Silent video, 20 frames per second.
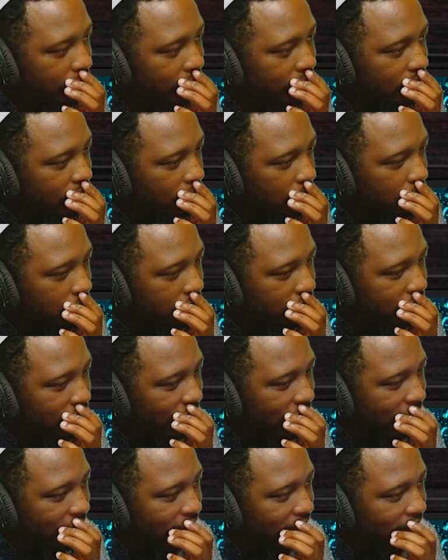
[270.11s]
It's almost
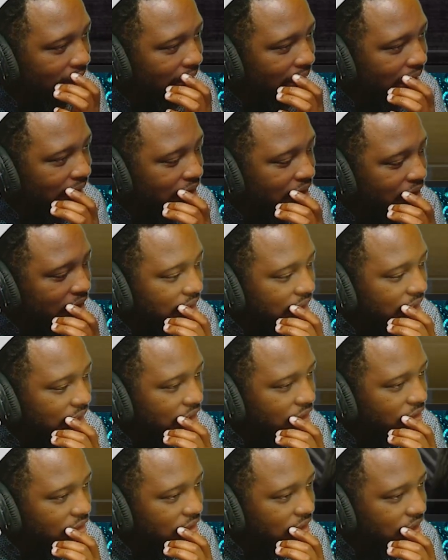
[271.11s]
that like she
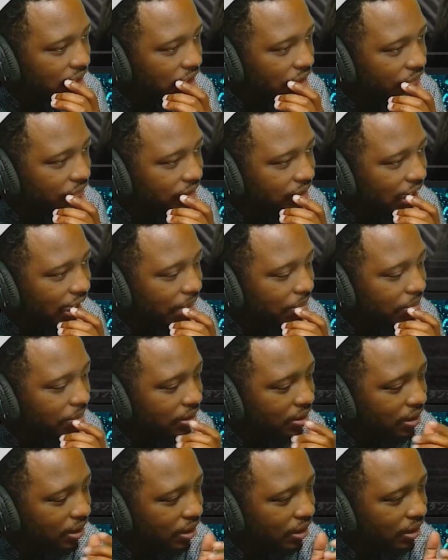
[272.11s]
herself is able
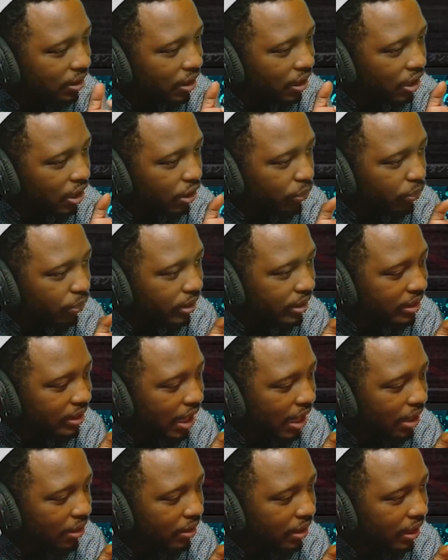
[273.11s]
to reach
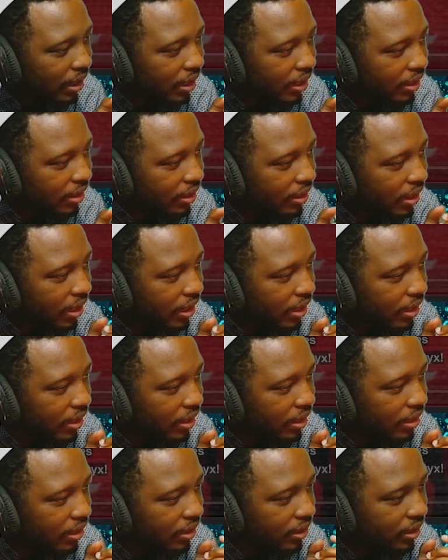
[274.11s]
out and
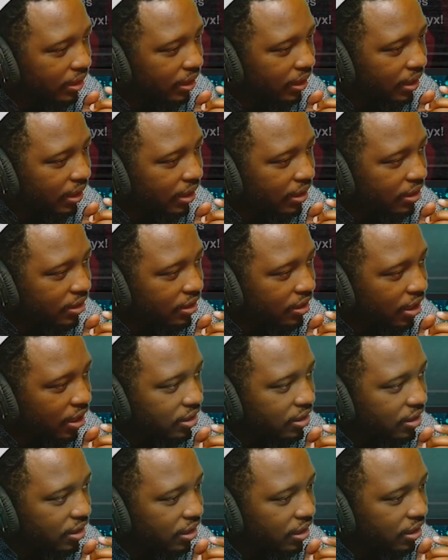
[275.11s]
uh and
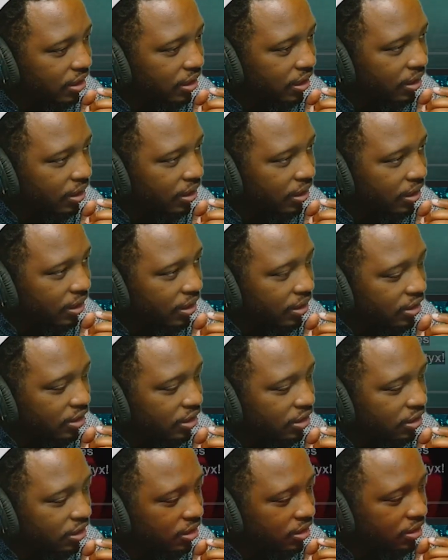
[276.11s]
touch it
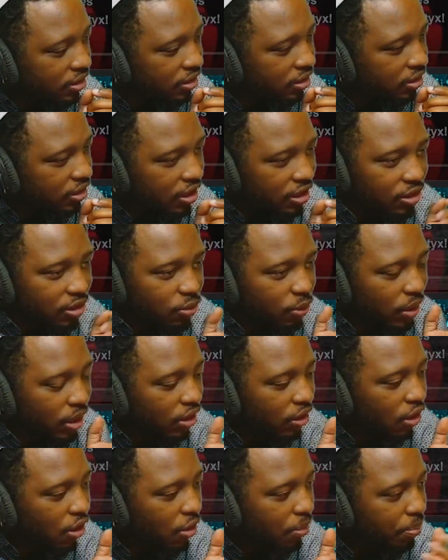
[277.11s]
just with
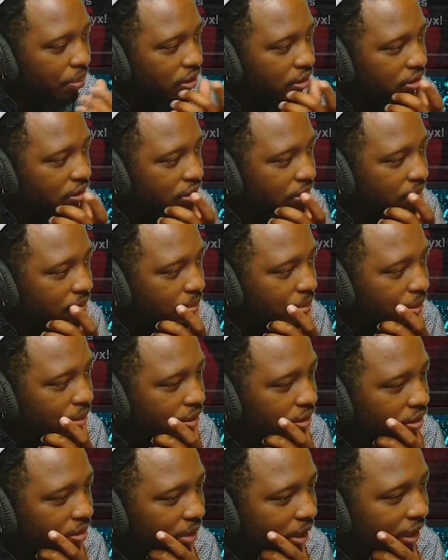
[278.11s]
her own personal
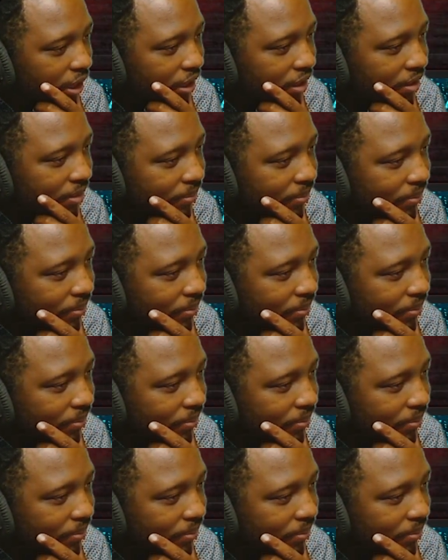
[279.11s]
personal mind.